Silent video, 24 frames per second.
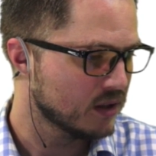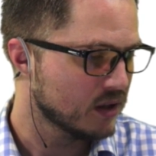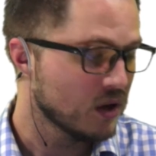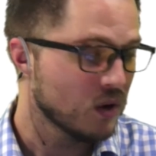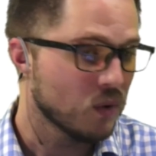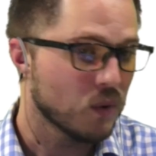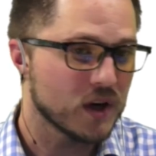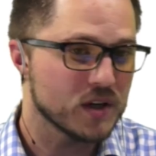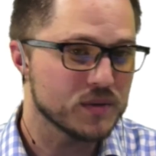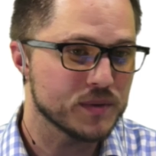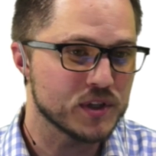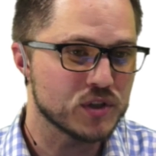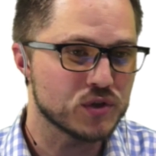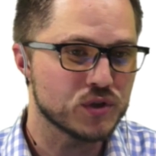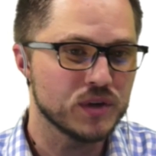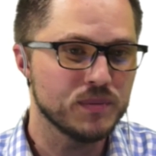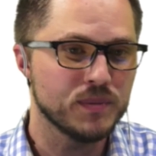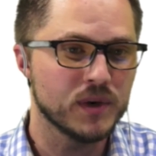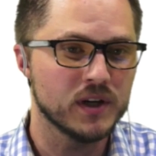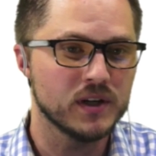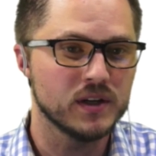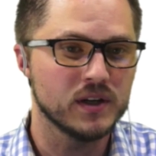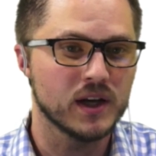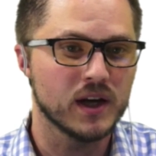Why is my stream
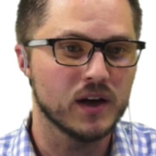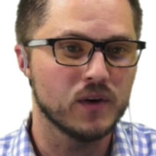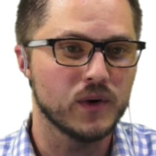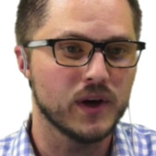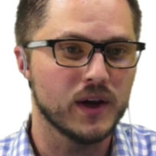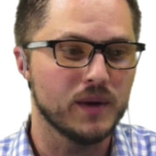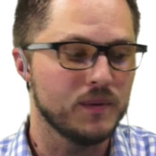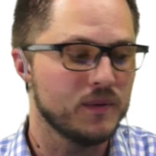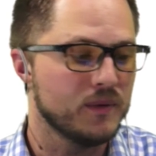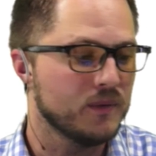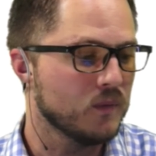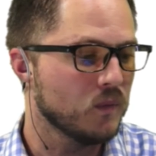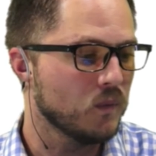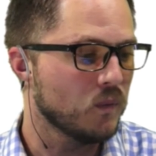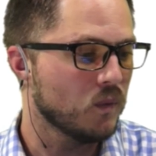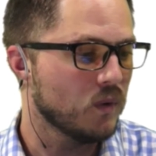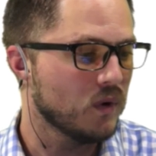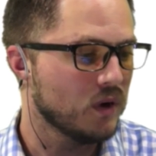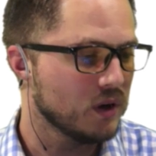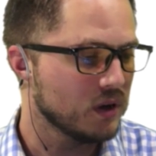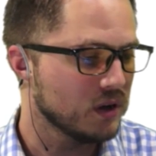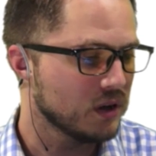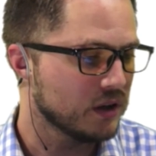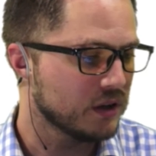button not red?
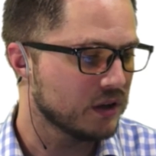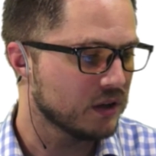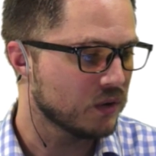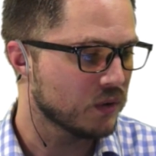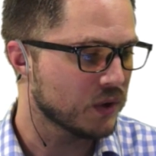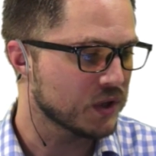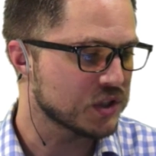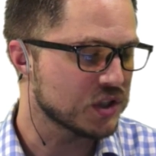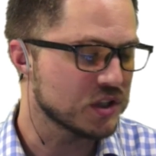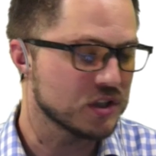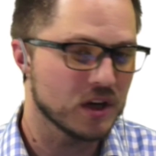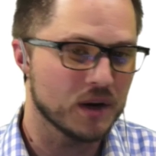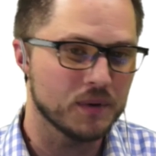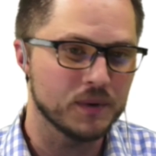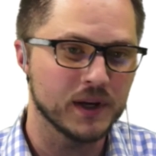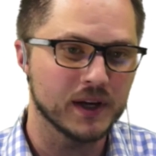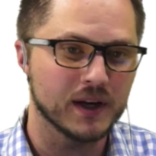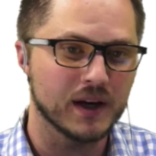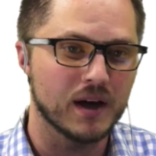Good question, Dominic.